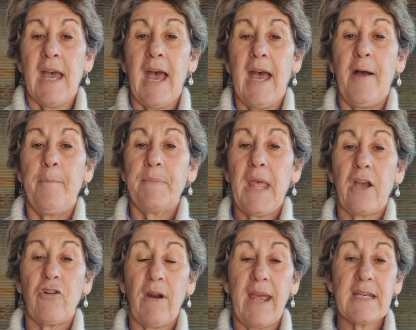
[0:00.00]
A
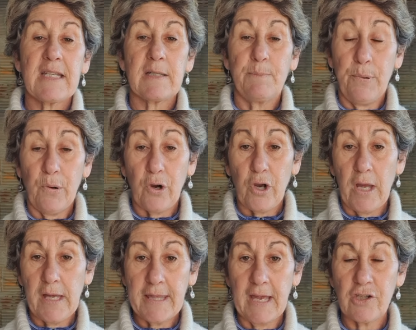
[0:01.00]
great book
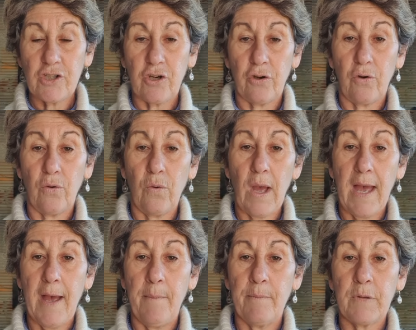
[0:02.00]
that you
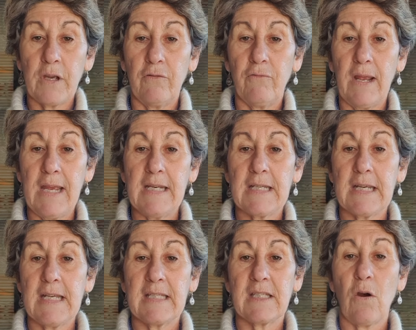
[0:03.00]
can read
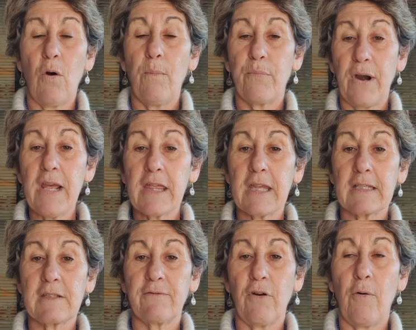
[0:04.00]
is on breath.
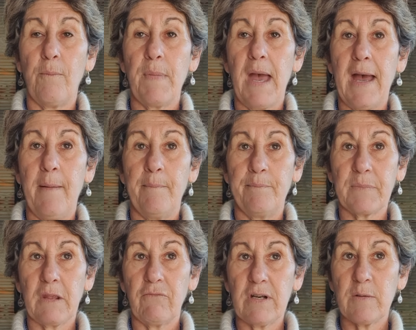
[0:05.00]
It's
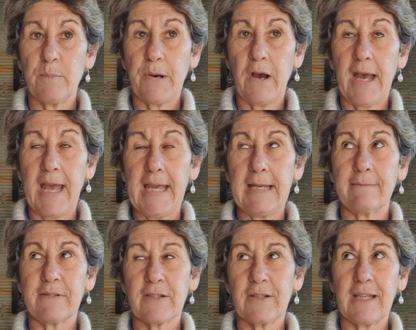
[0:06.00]
written by, I'm
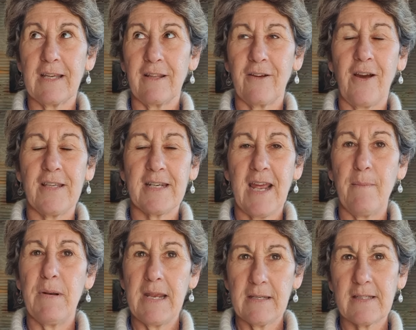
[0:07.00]
just going to think of the guy's
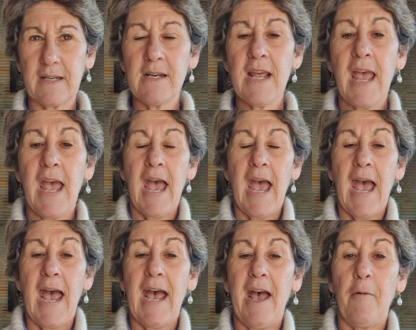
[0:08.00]
name, Nesson,
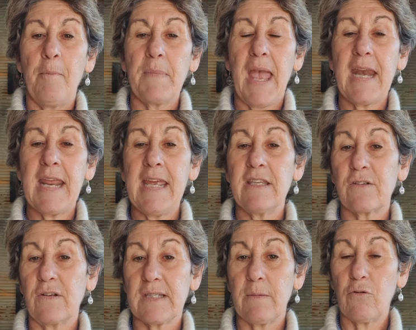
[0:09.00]
and he's
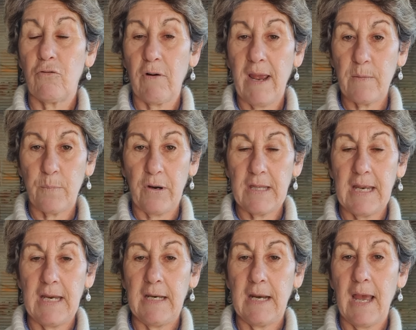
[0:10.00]
got some great
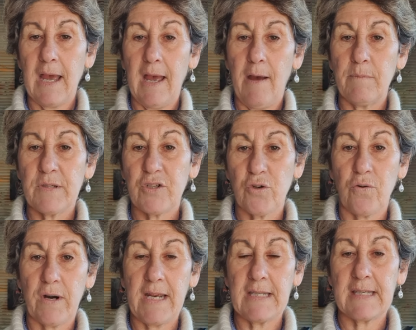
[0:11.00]
breathing
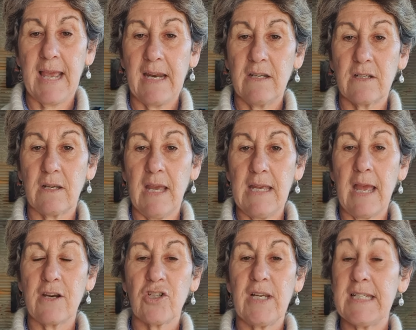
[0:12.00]
stories, and he
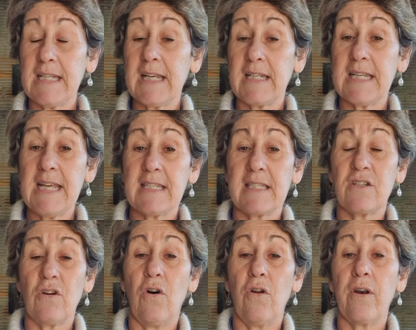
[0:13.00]
actually did a test
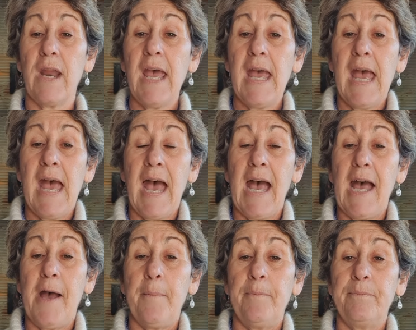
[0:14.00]
on
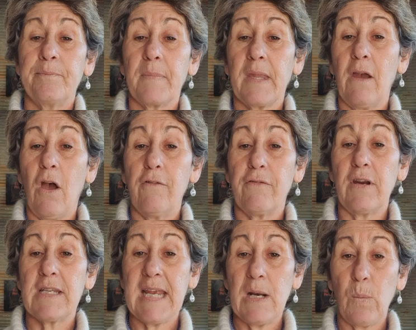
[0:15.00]
over a
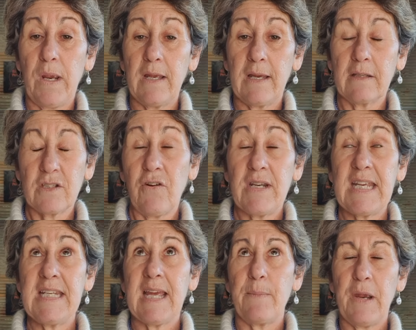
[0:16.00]

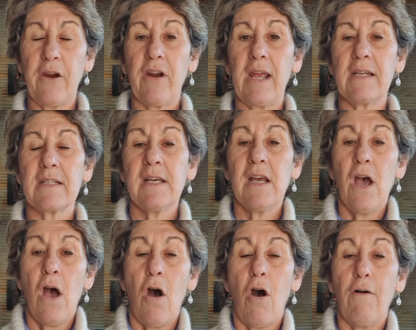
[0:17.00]
10-day period
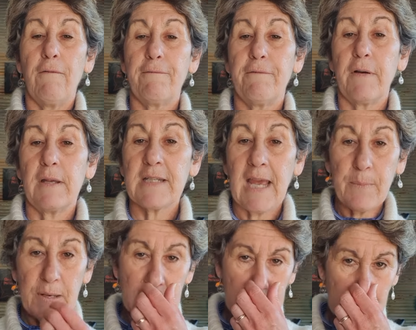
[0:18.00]
of
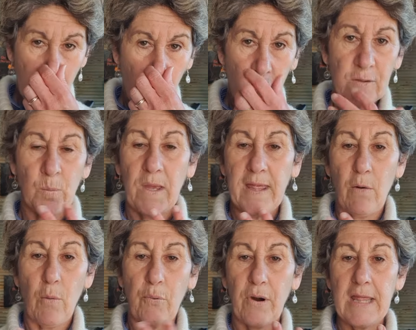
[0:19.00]
taping his nose where they
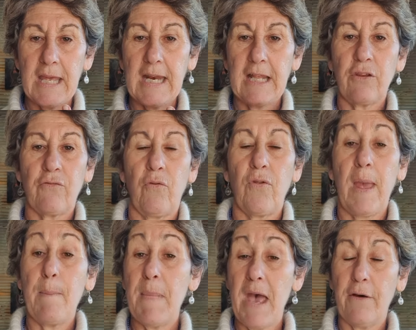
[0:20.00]
were breathing in through
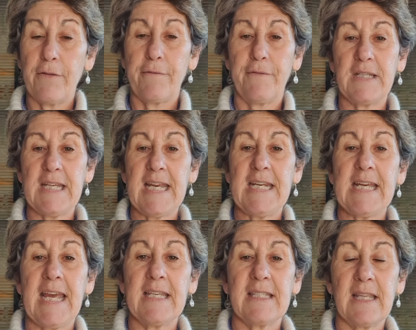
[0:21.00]
their mouth for 10
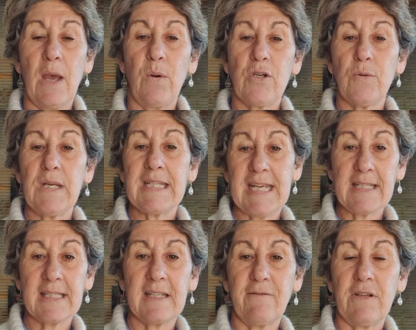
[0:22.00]
days. And they were doing
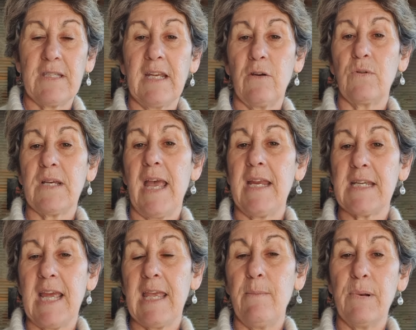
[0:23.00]
tests every single day,
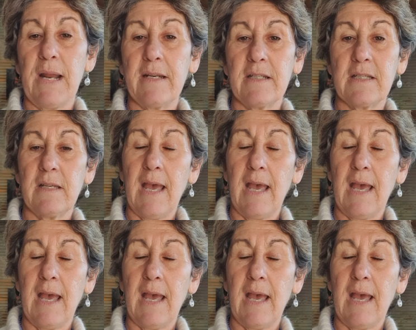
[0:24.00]
taking blood